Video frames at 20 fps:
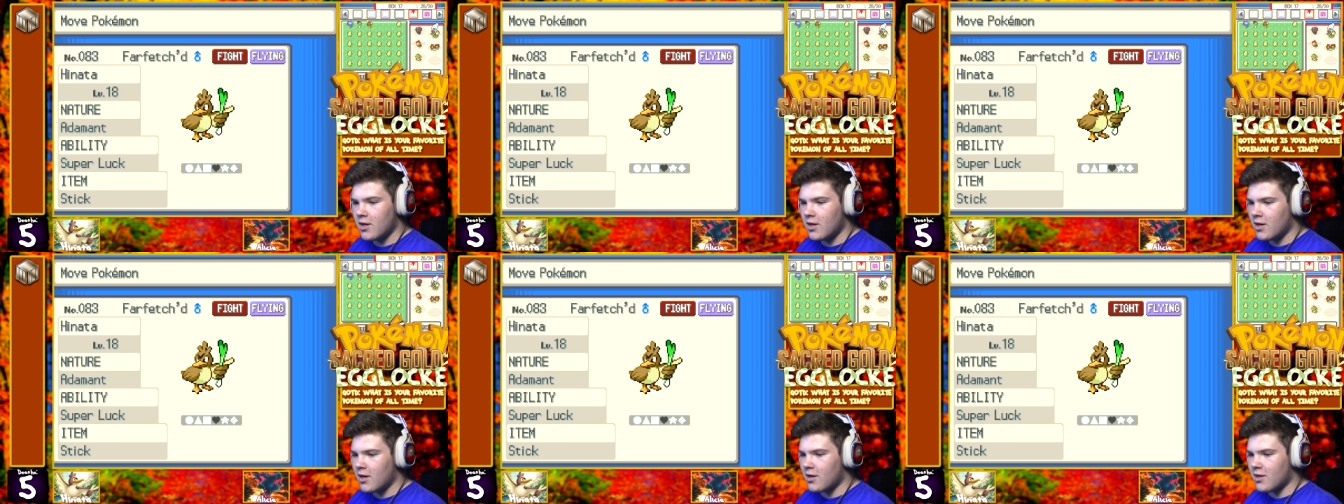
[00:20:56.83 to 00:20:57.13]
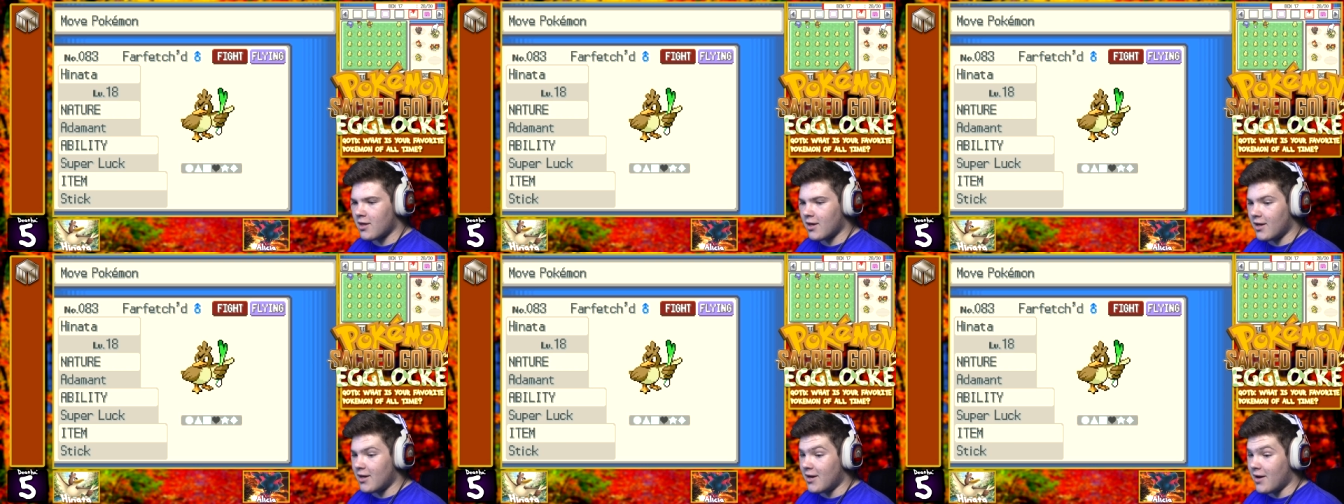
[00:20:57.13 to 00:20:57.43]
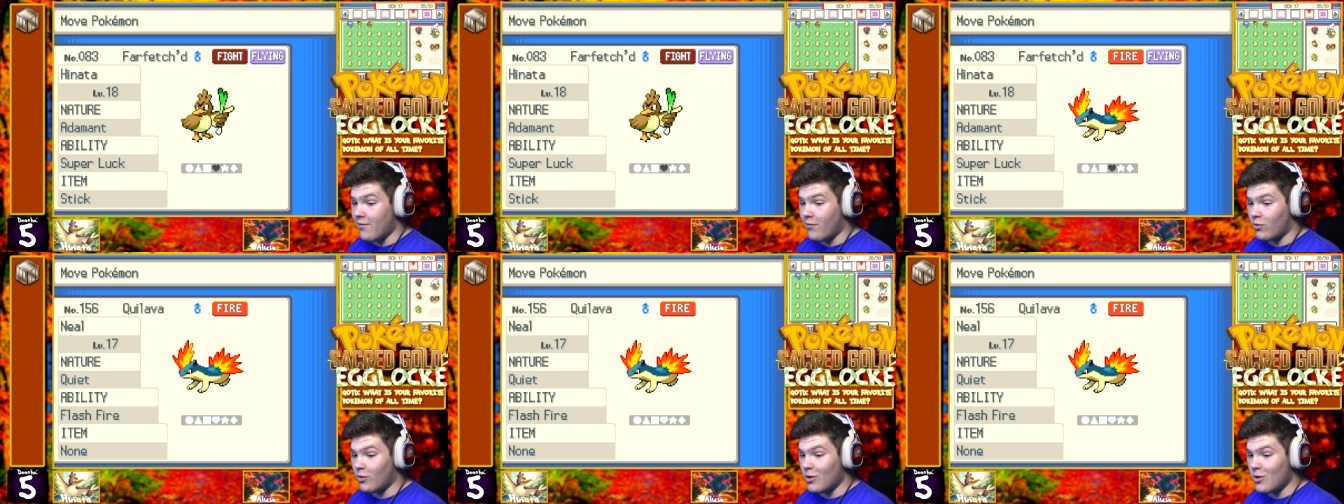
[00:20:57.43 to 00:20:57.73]
Because I had
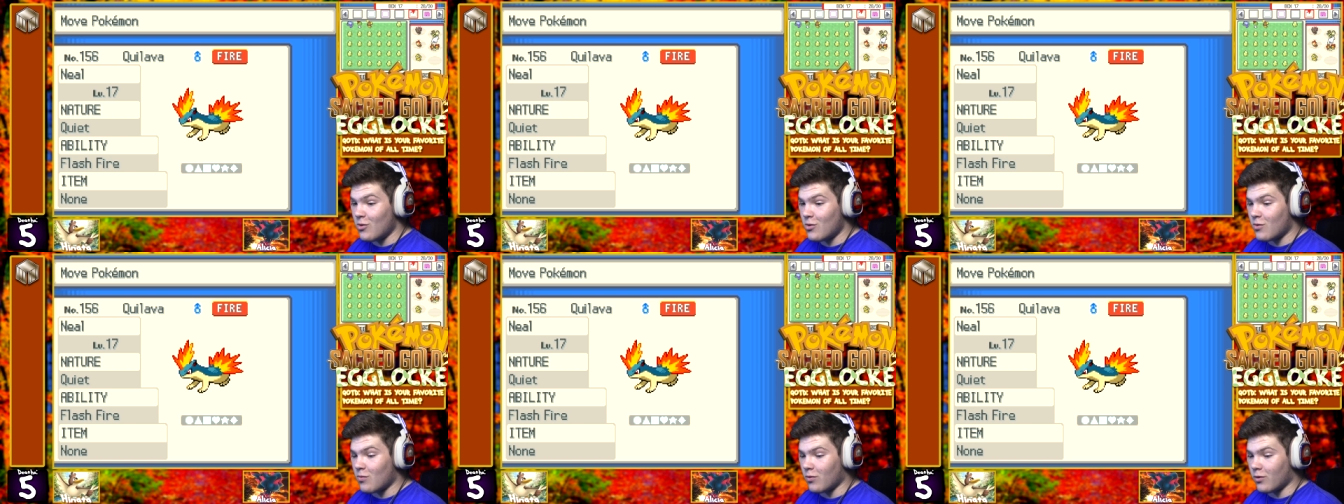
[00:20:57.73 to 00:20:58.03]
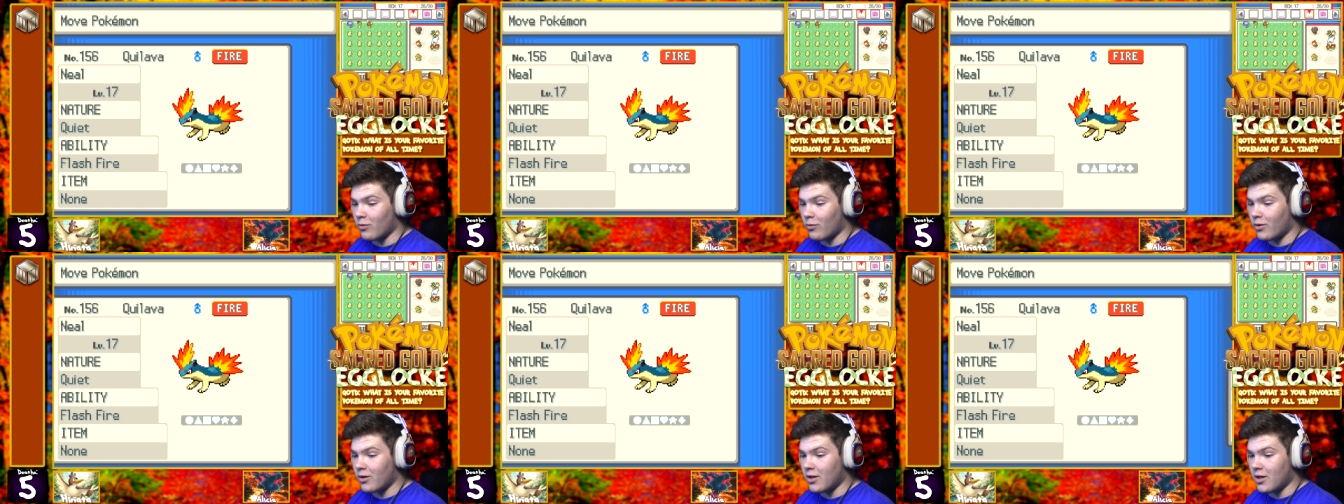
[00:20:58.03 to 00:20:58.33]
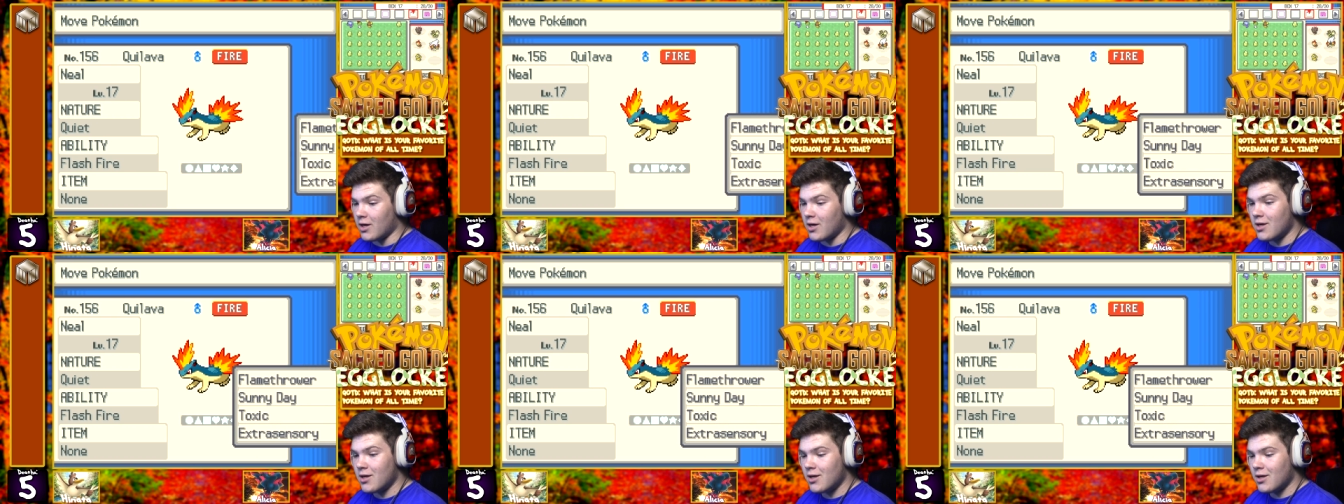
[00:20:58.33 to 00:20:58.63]
never used one,
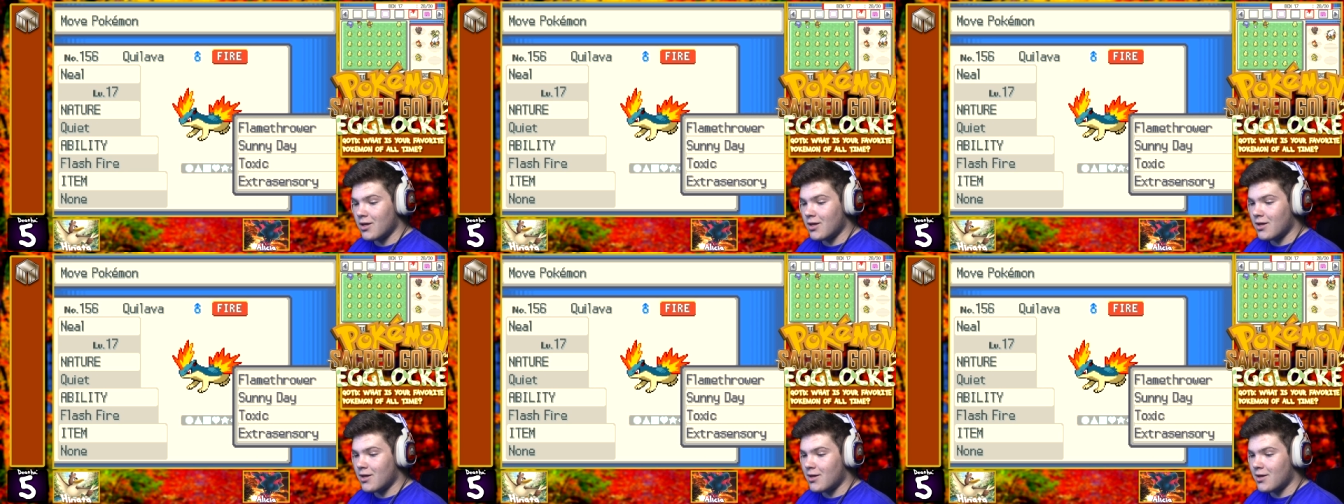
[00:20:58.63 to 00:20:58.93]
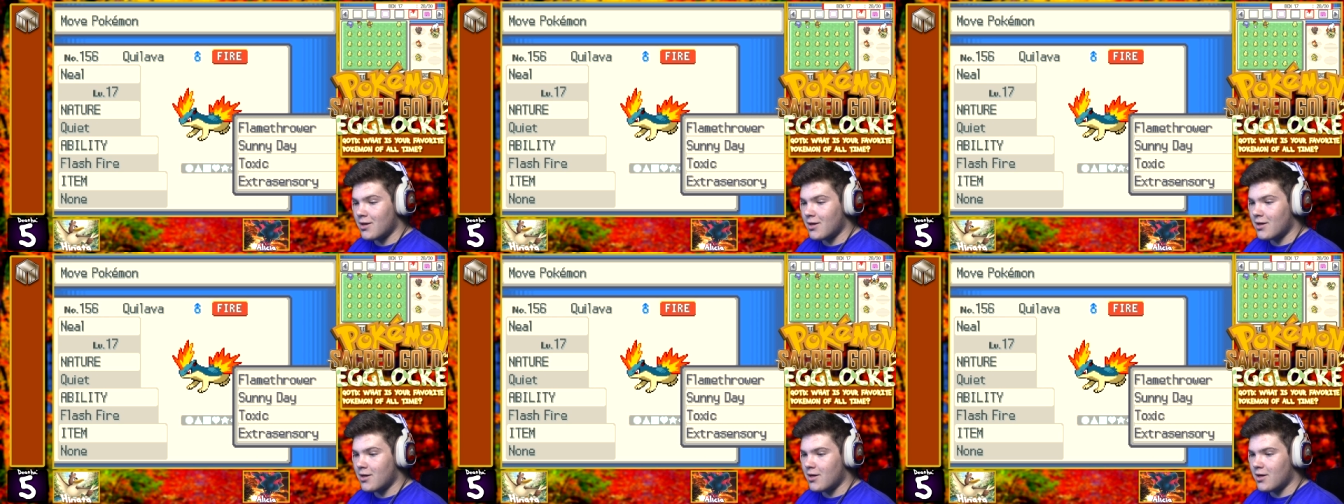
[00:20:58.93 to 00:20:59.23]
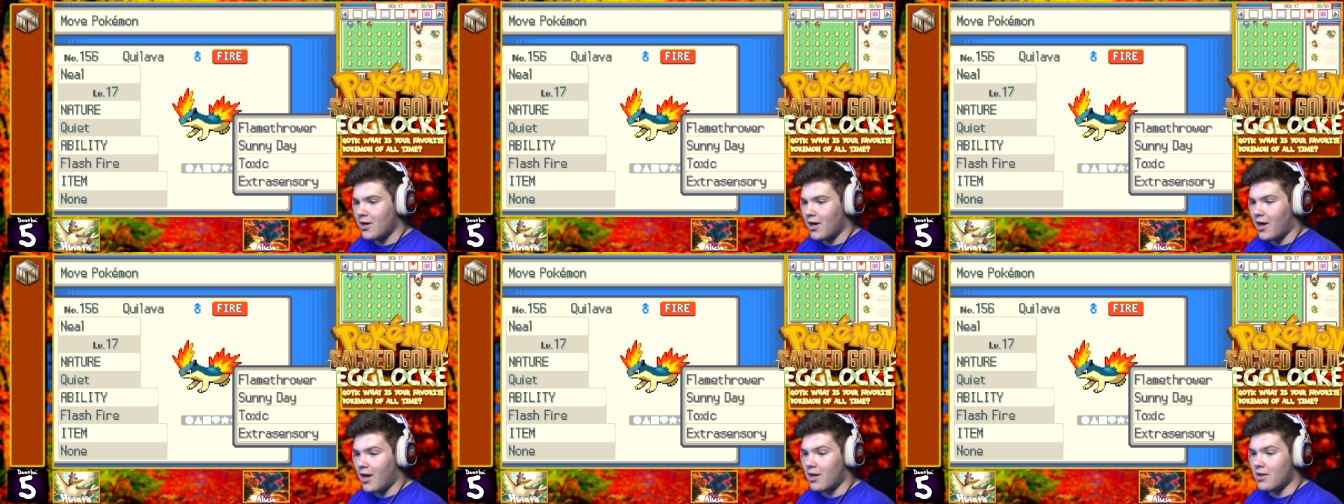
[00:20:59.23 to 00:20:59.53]
really.
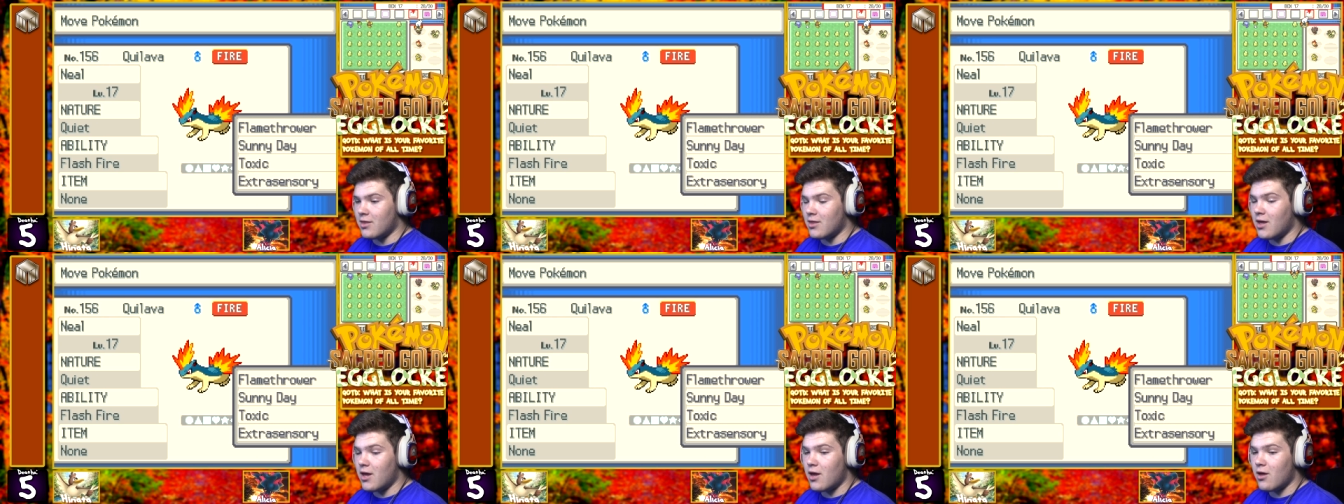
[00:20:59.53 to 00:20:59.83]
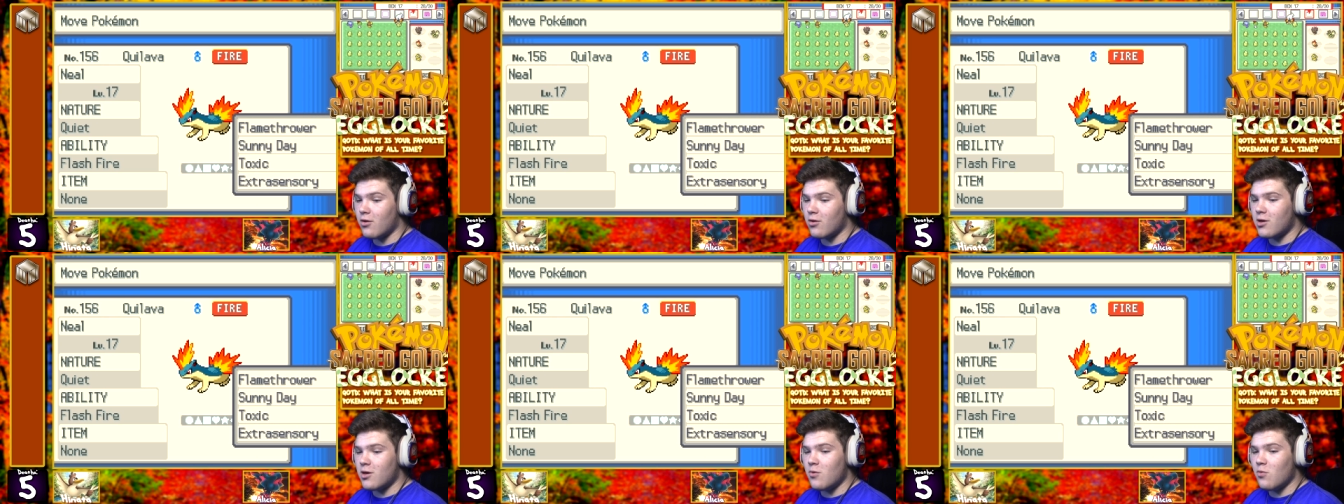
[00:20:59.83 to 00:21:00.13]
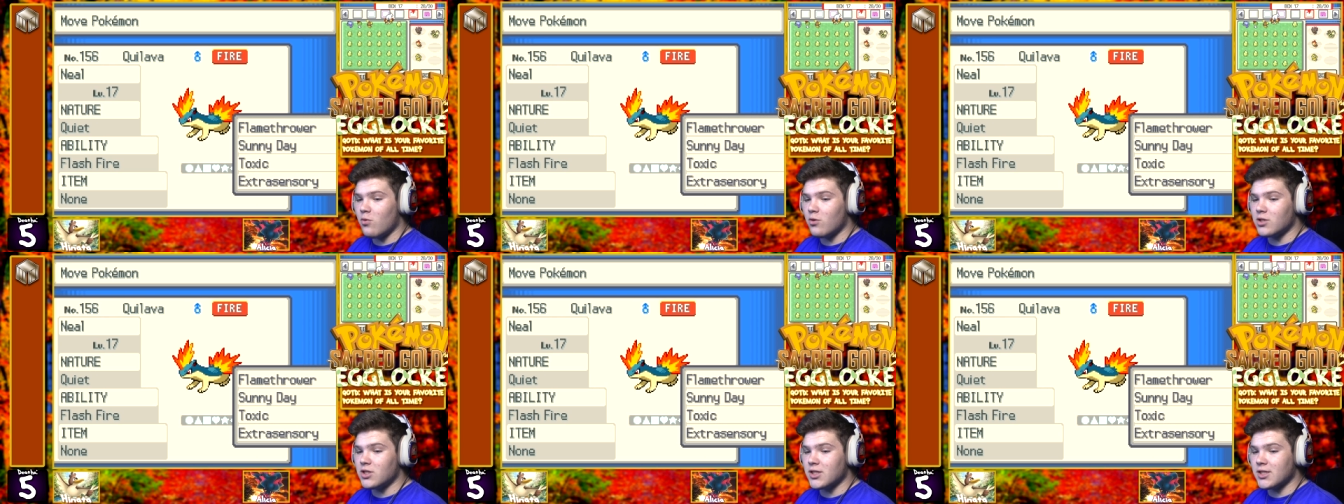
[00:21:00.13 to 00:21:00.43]
And Neil, you
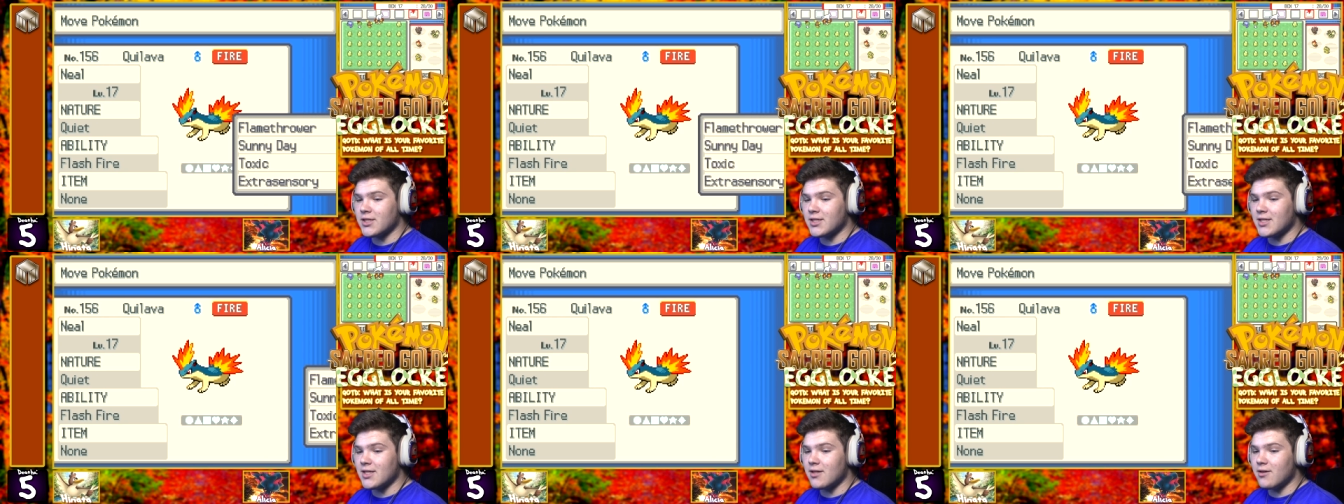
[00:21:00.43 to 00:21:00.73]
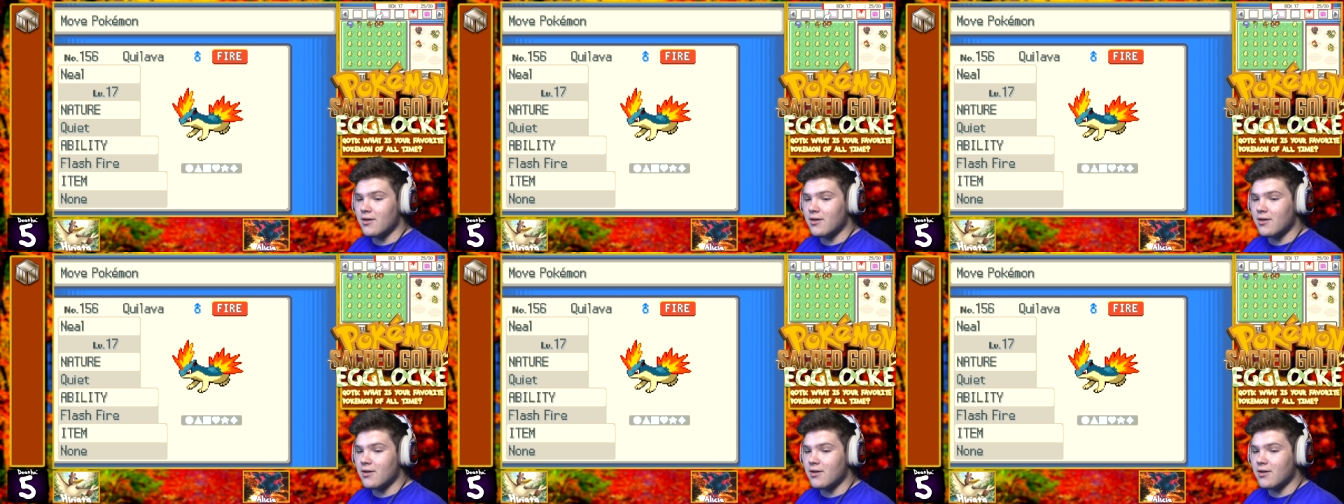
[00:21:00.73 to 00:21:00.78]
were just